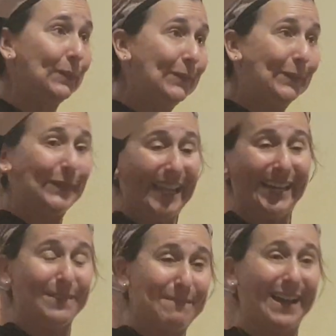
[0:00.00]
Oh, they
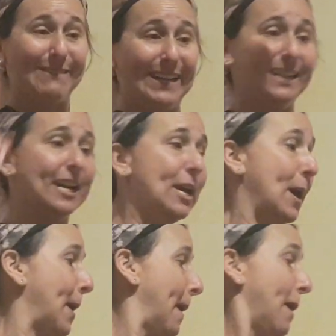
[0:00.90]
got
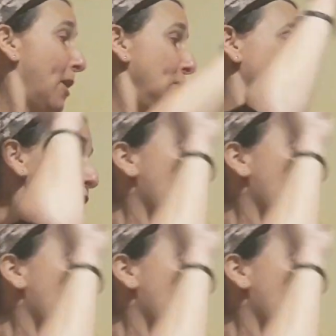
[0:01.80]
married.